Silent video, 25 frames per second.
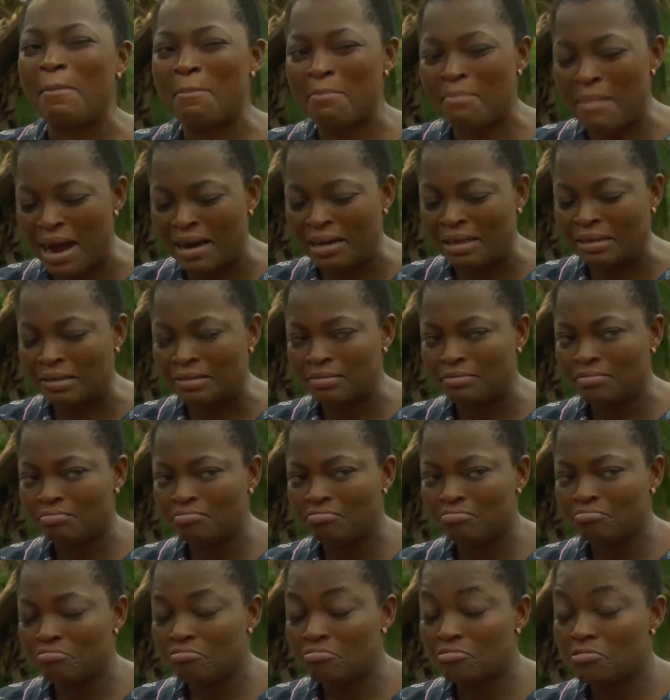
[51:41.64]
Marry?
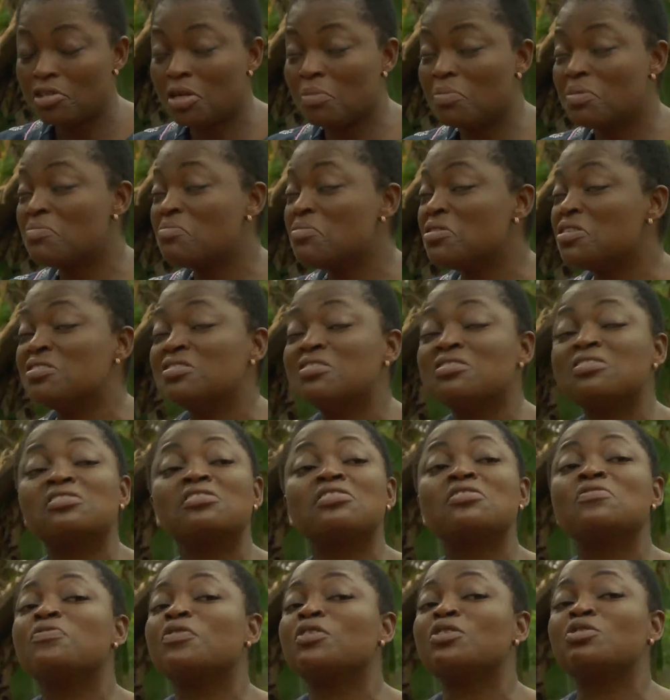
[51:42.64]
Don't be me. You
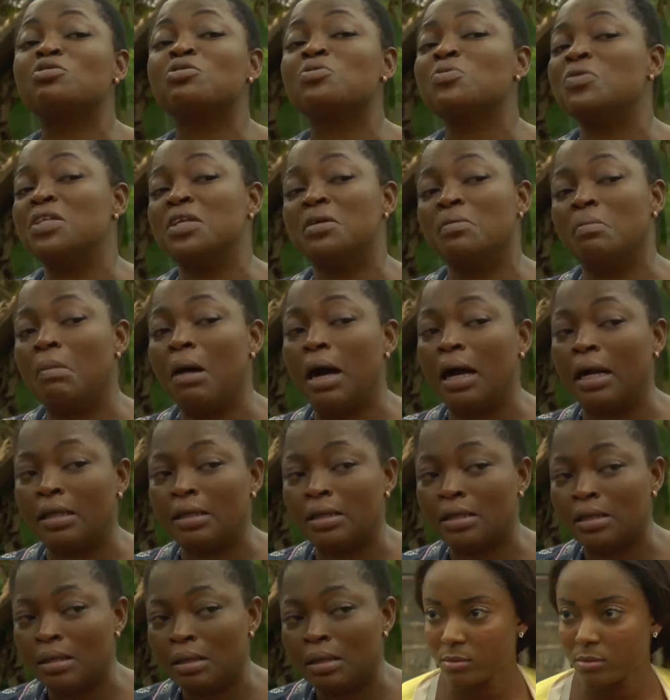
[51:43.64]
see for dream they marry
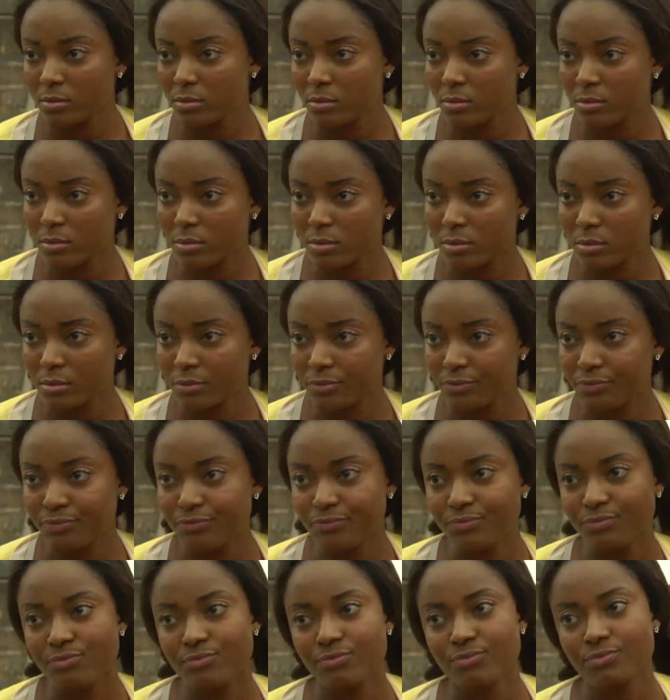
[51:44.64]
me.
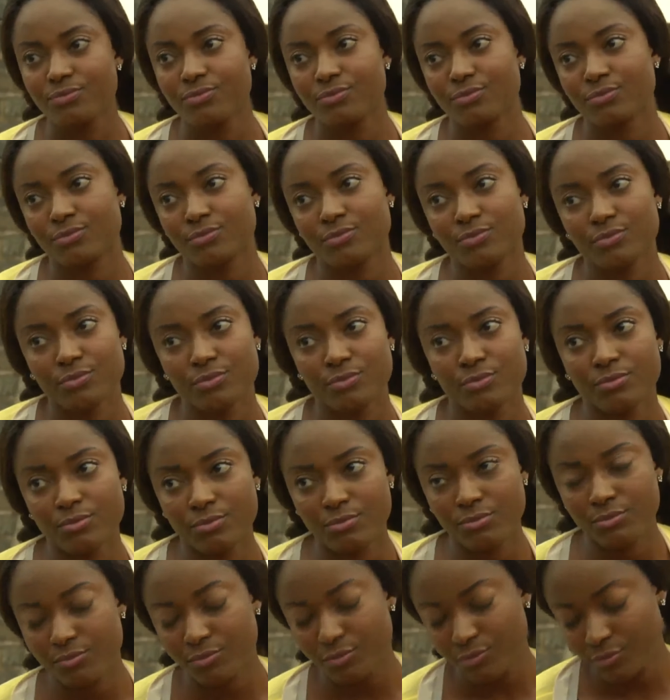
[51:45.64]

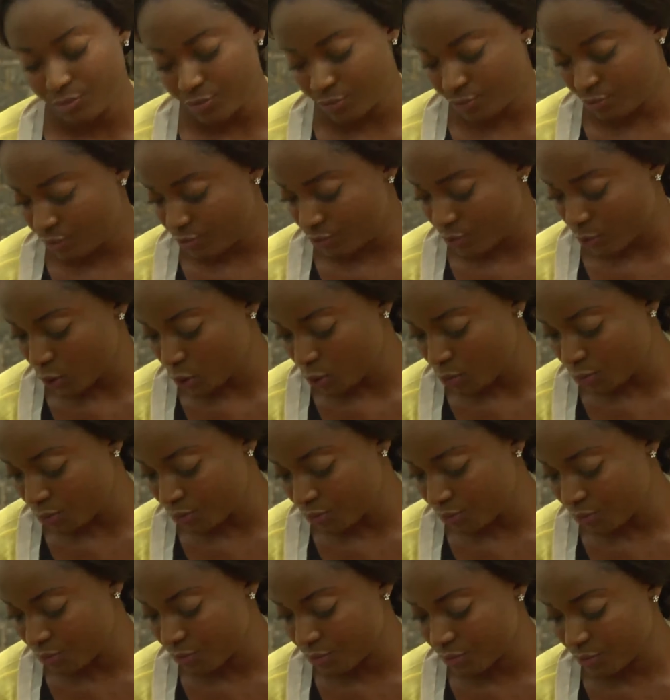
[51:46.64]
You never reach at all.
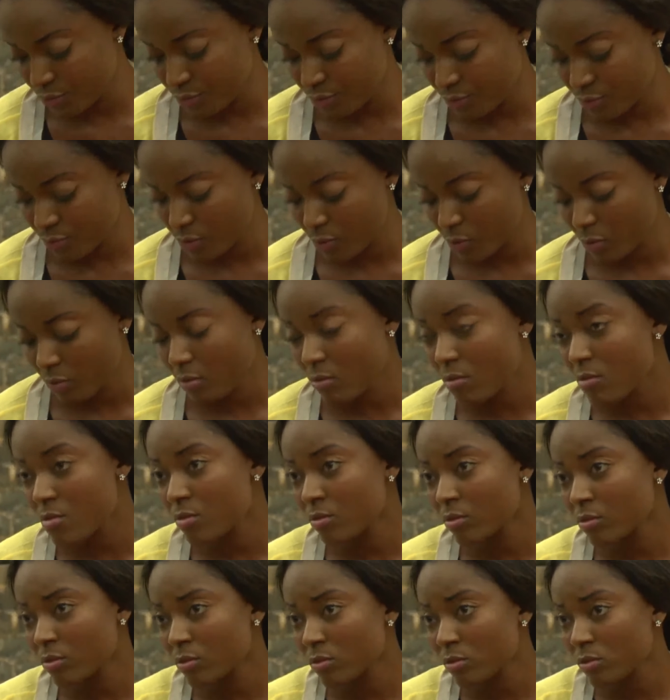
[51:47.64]

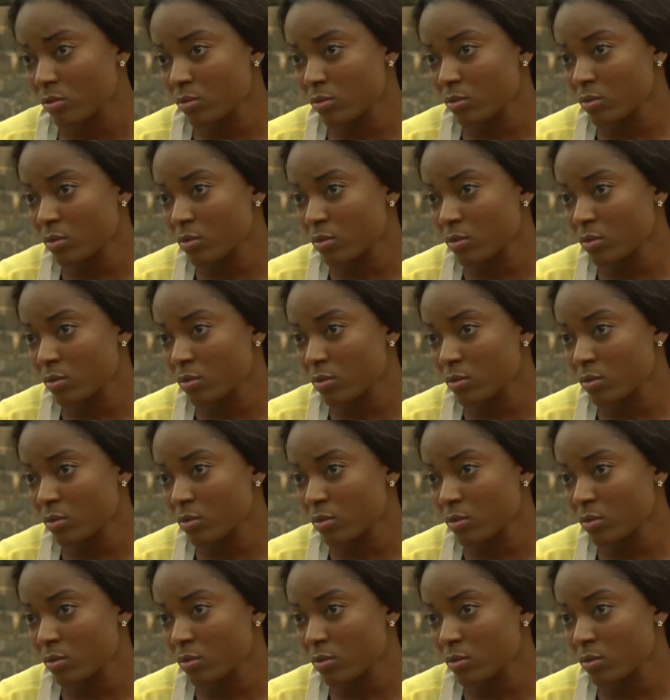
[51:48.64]
Neo.